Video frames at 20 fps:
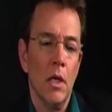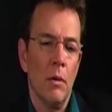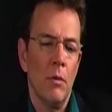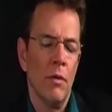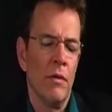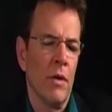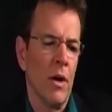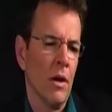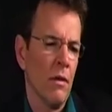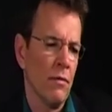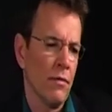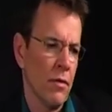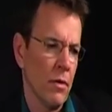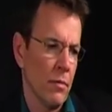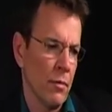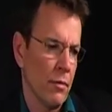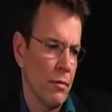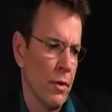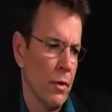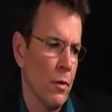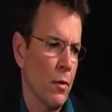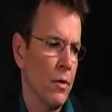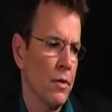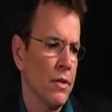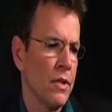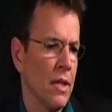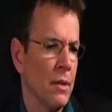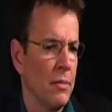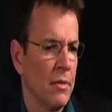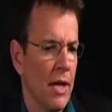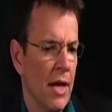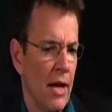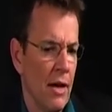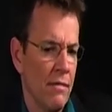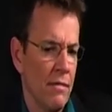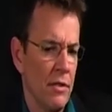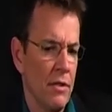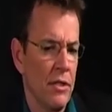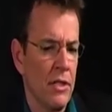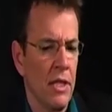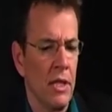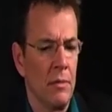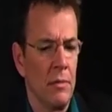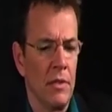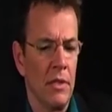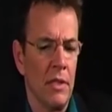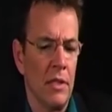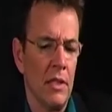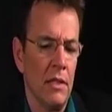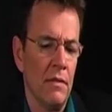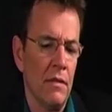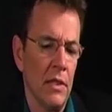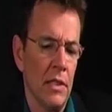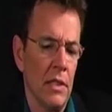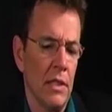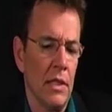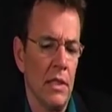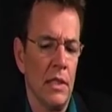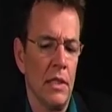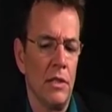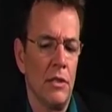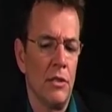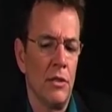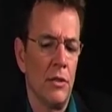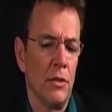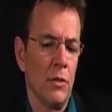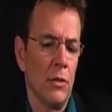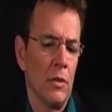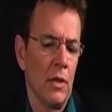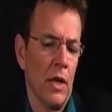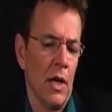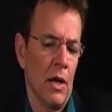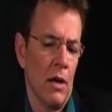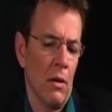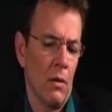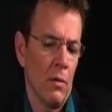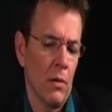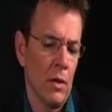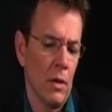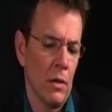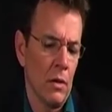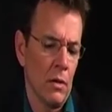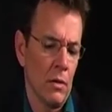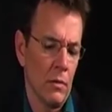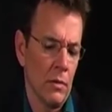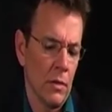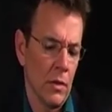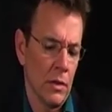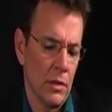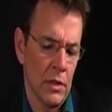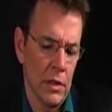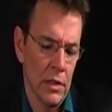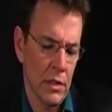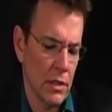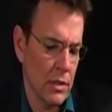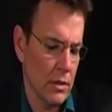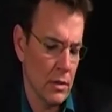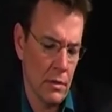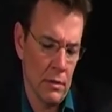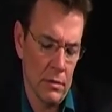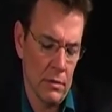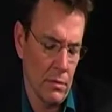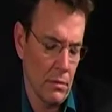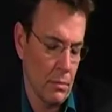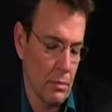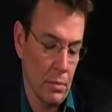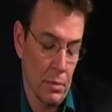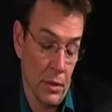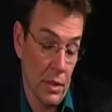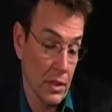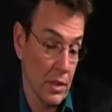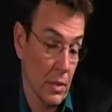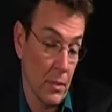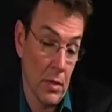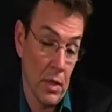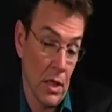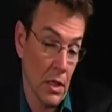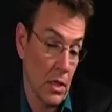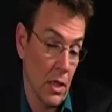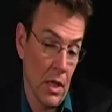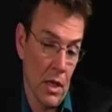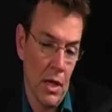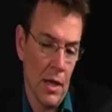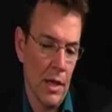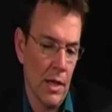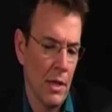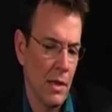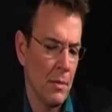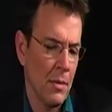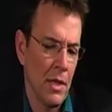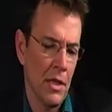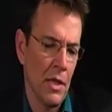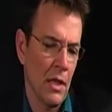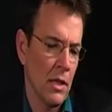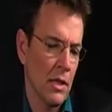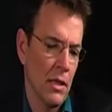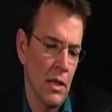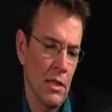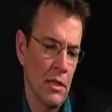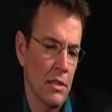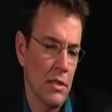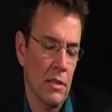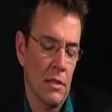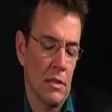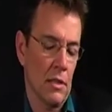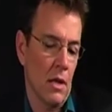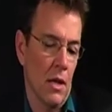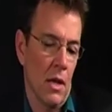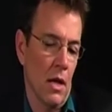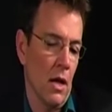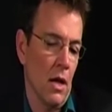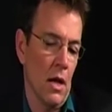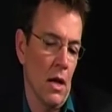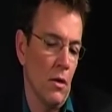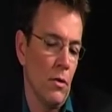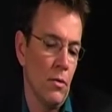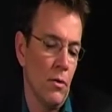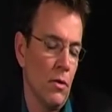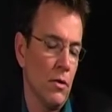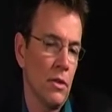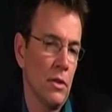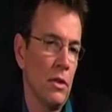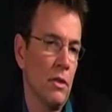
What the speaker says: We've gone from 3/4 tape to half-inch tape to DVD to now, just putting someone online. I mean, it's who knows?